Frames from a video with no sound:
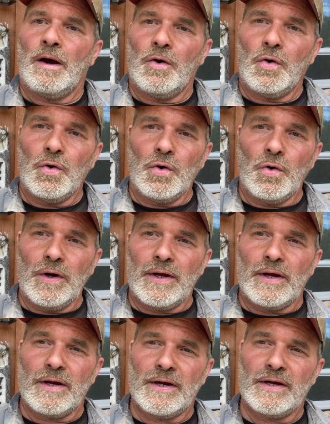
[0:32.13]
Whoo,
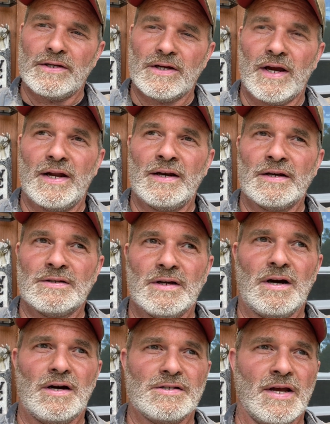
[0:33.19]
it's getting
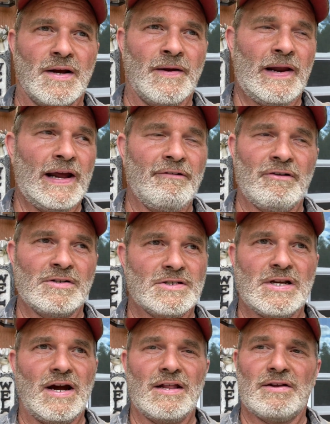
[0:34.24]
exhausting. I ain't even
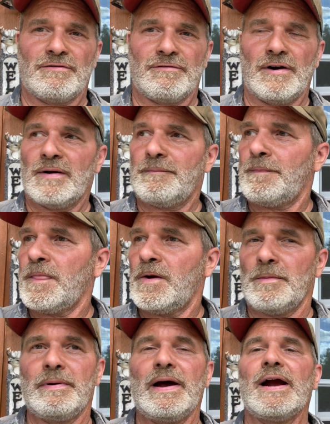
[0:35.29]
started the front,
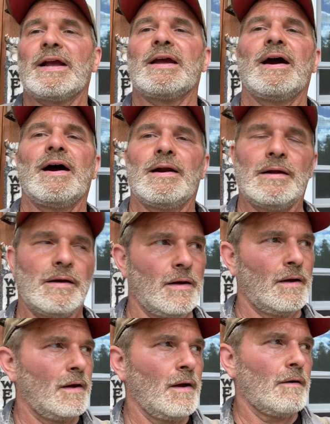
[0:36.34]
the backyard.
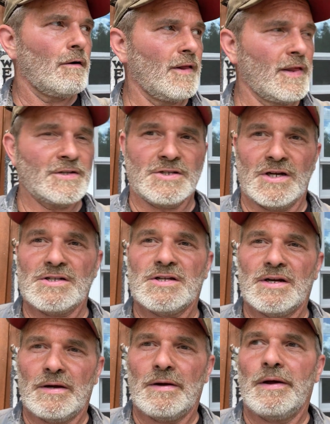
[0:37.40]
Everything's just
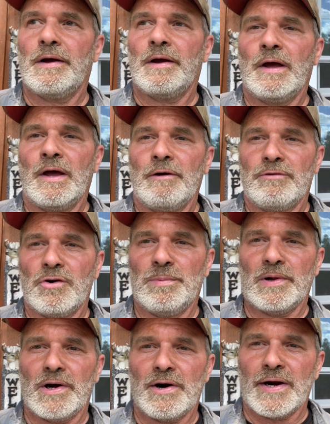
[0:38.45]
the food
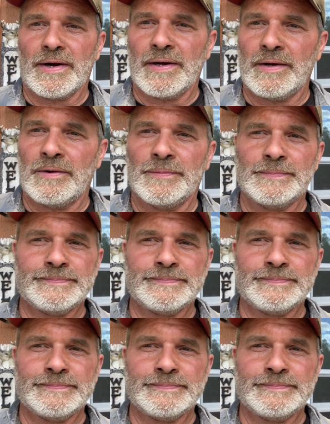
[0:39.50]
plot right now.